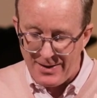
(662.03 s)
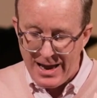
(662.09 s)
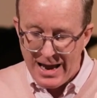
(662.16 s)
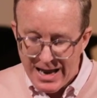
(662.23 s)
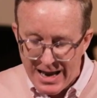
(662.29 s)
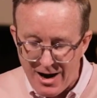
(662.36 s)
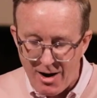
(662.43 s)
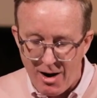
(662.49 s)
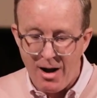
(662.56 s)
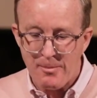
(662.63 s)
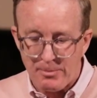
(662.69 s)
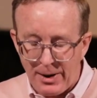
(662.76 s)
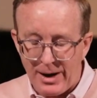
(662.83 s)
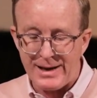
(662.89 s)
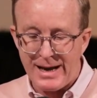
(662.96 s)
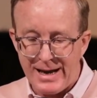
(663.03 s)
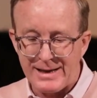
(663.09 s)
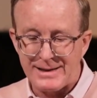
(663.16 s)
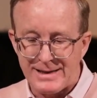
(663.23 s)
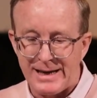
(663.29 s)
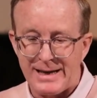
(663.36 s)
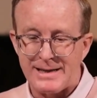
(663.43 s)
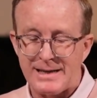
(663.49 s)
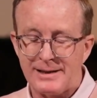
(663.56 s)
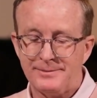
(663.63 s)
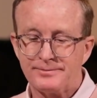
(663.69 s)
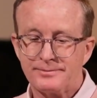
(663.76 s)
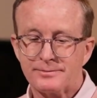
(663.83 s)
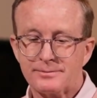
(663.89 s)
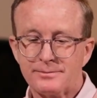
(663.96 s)
here, but it did.
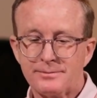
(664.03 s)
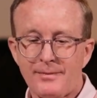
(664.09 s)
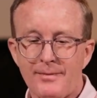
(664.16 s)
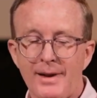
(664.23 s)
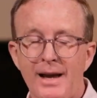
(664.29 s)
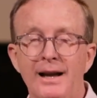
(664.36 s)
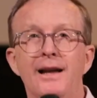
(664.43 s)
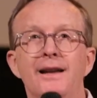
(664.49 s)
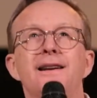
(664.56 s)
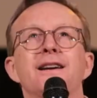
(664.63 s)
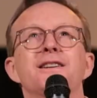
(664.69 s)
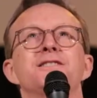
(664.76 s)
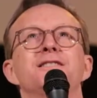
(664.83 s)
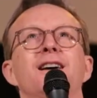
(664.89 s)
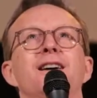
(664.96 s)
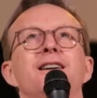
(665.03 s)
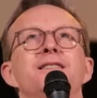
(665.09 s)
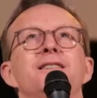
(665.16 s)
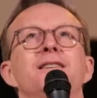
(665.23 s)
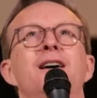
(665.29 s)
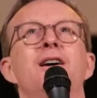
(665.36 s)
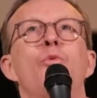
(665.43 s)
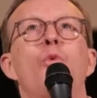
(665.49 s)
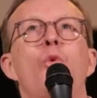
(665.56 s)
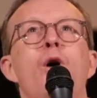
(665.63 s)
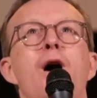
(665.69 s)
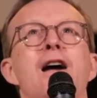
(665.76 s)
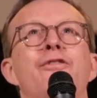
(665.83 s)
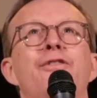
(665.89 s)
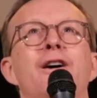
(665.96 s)
Next slide. What
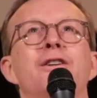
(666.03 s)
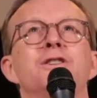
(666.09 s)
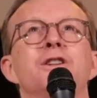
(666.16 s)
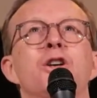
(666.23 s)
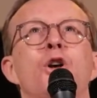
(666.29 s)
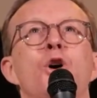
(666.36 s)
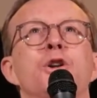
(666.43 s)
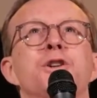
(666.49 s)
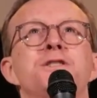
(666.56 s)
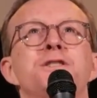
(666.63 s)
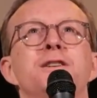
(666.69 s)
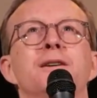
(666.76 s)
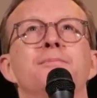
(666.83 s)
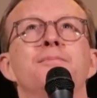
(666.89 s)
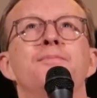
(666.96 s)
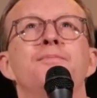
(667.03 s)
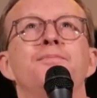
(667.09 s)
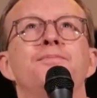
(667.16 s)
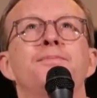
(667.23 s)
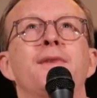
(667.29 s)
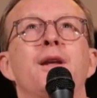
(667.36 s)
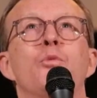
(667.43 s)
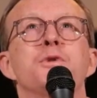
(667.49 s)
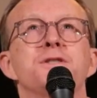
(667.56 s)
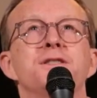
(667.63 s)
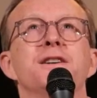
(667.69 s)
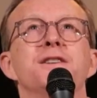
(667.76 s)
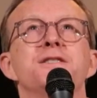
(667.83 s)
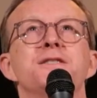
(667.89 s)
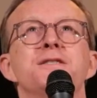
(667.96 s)
I found in the Colosseum was
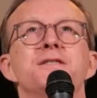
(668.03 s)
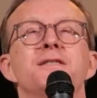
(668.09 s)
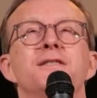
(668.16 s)
this.